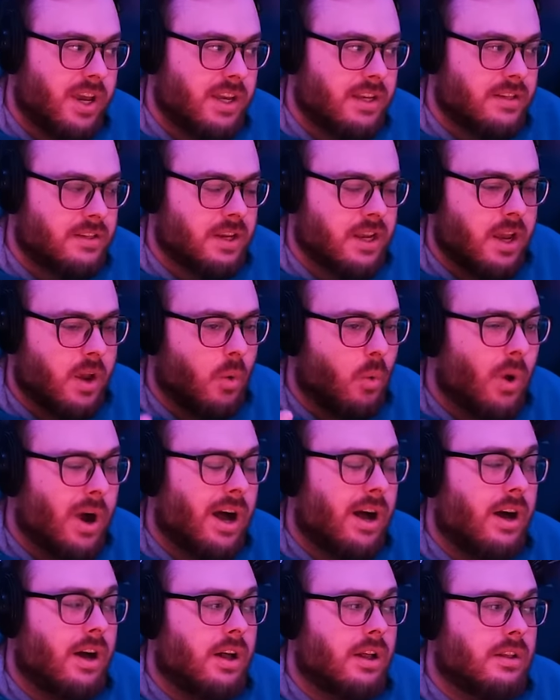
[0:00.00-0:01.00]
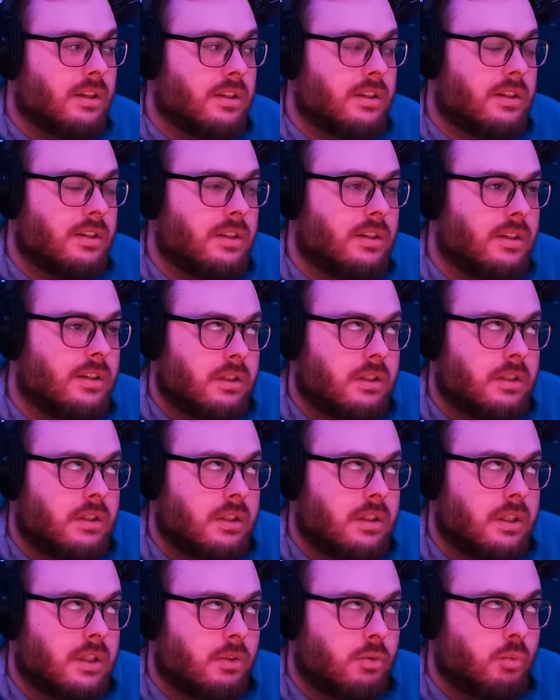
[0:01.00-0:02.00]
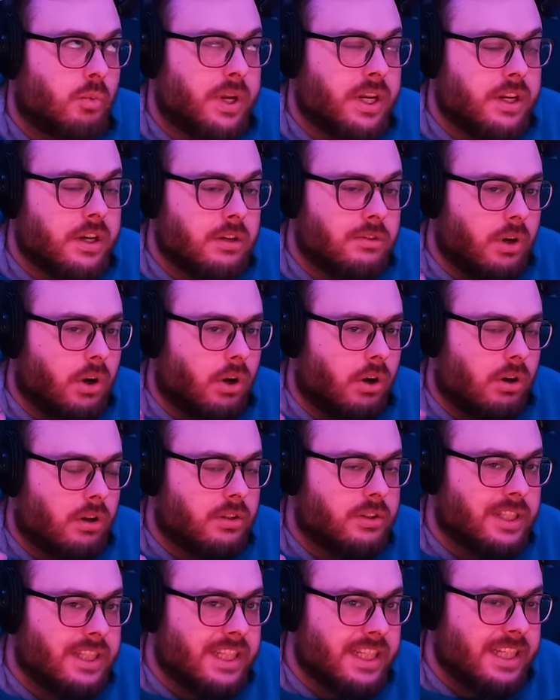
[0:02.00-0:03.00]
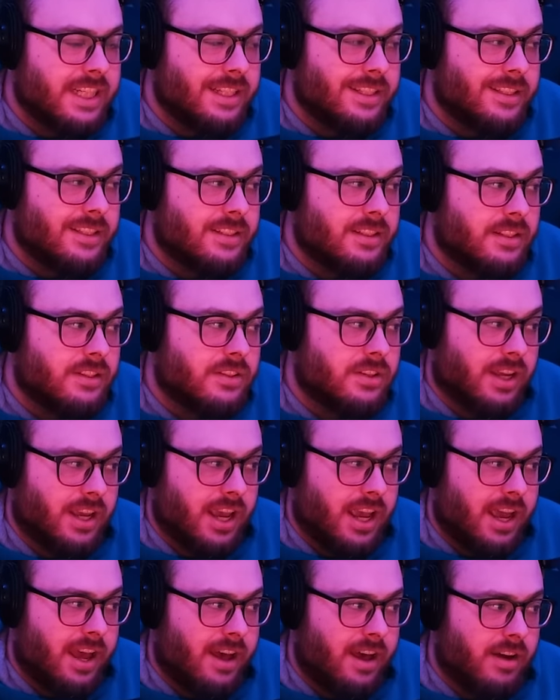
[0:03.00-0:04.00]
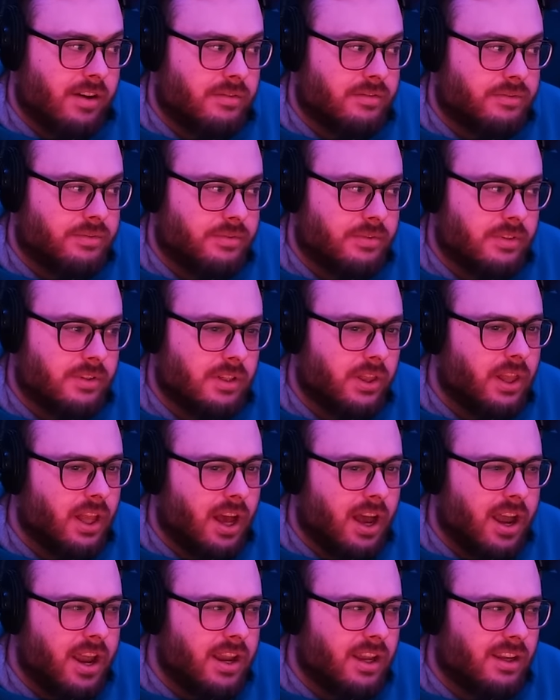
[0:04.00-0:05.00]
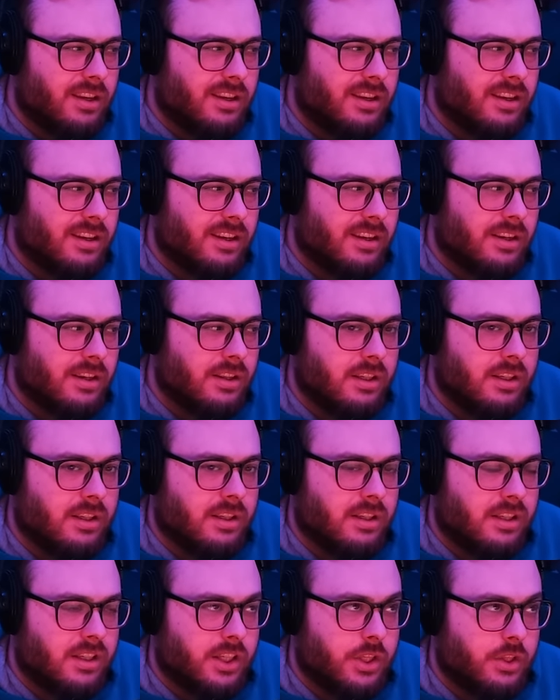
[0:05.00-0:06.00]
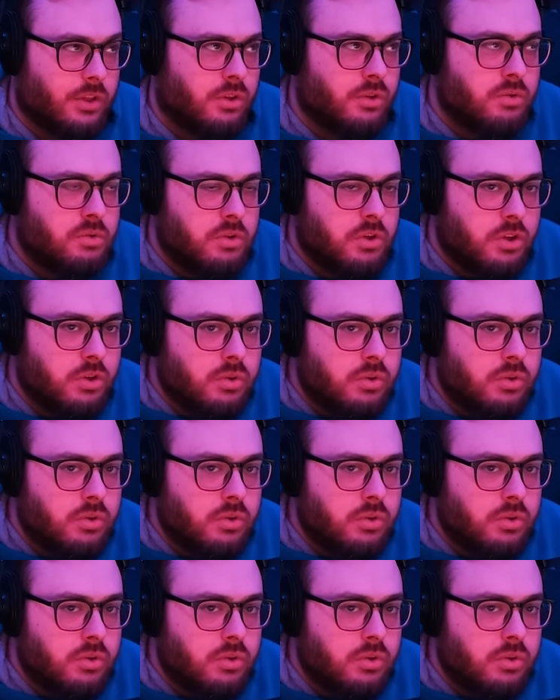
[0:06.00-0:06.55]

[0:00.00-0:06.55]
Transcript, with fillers: is while we don't all need to have like you you